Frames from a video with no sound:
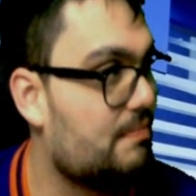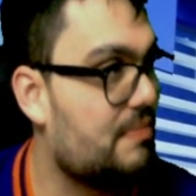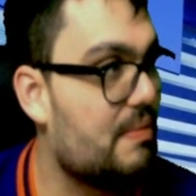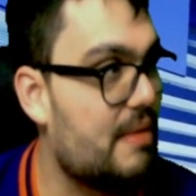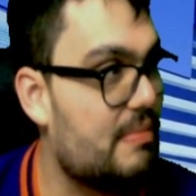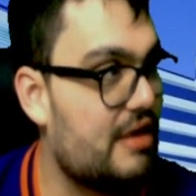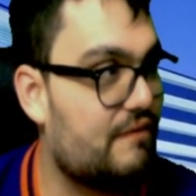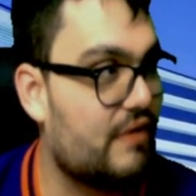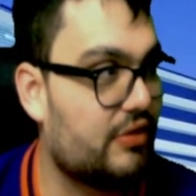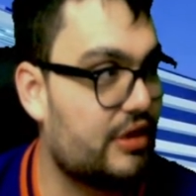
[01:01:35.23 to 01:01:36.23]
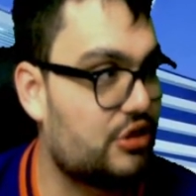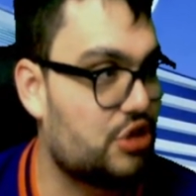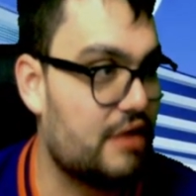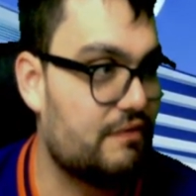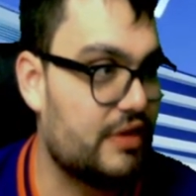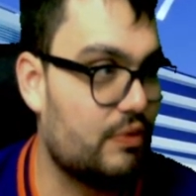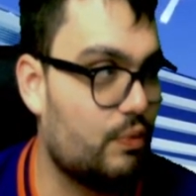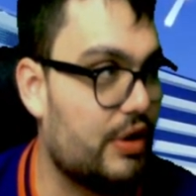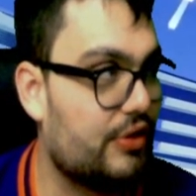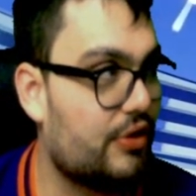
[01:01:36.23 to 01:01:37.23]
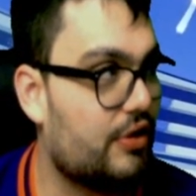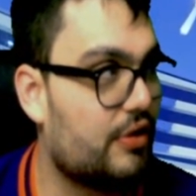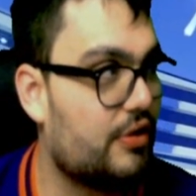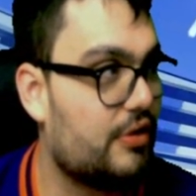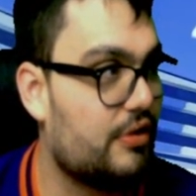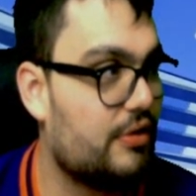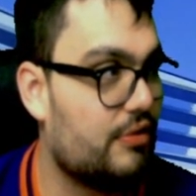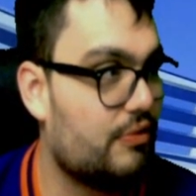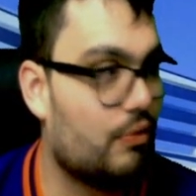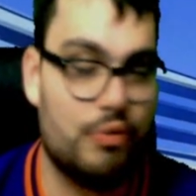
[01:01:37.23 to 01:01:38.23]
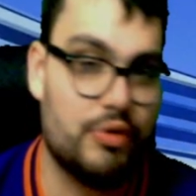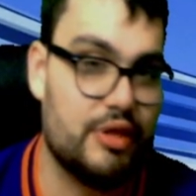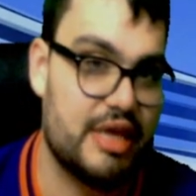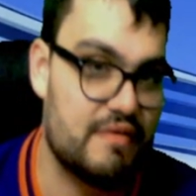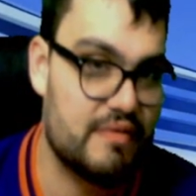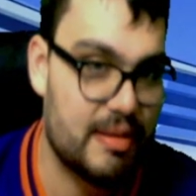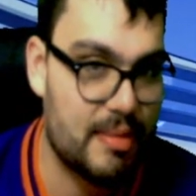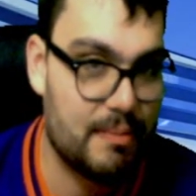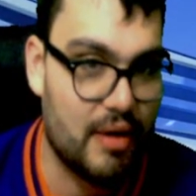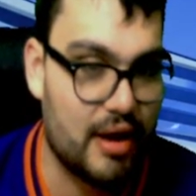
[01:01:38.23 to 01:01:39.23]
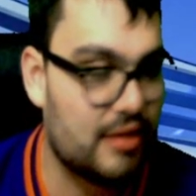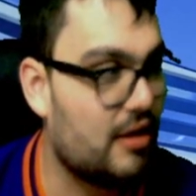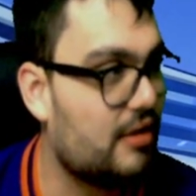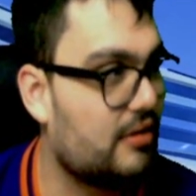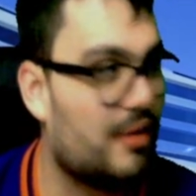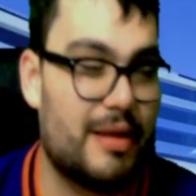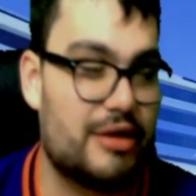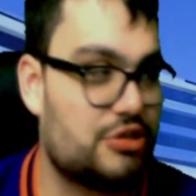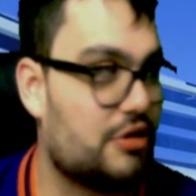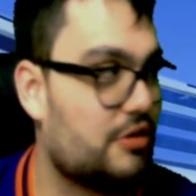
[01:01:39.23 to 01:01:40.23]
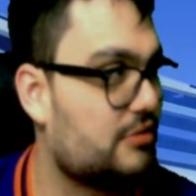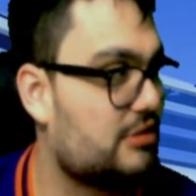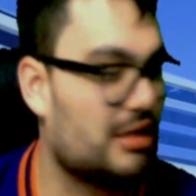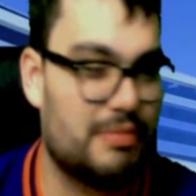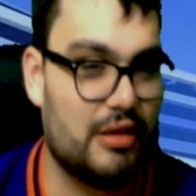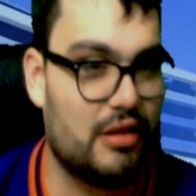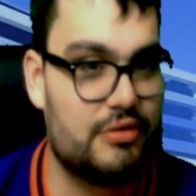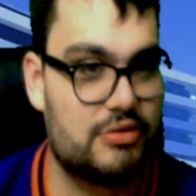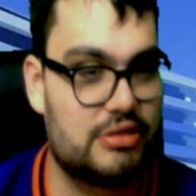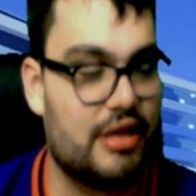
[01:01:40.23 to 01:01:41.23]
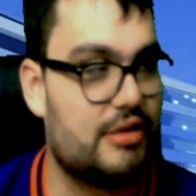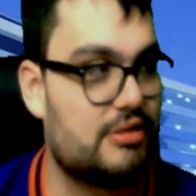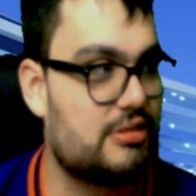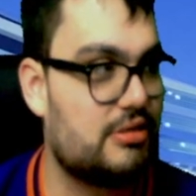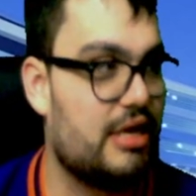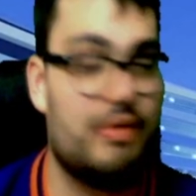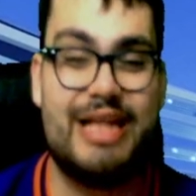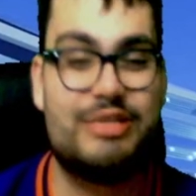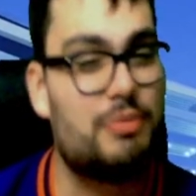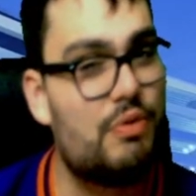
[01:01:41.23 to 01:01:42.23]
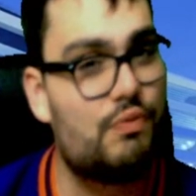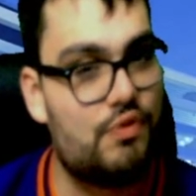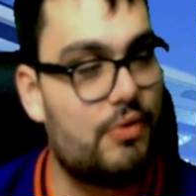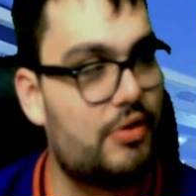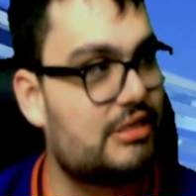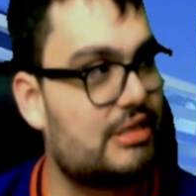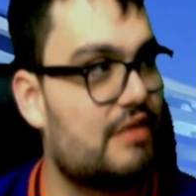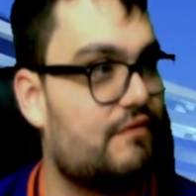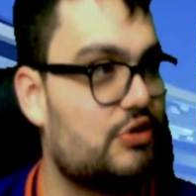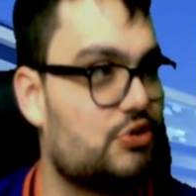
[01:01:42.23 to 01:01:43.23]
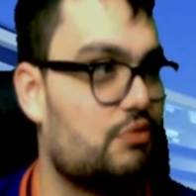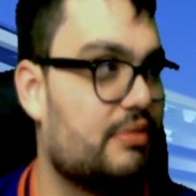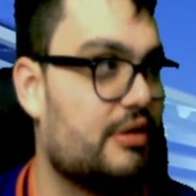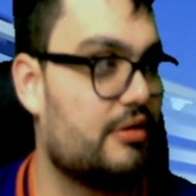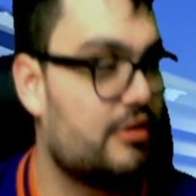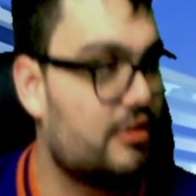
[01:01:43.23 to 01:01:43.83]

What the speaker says: But maybe he felt like Scheifele and Wheeler weren't really giving him the puck a lot. I'm not sure. Something along those lines. It's only rumored. It's not official, but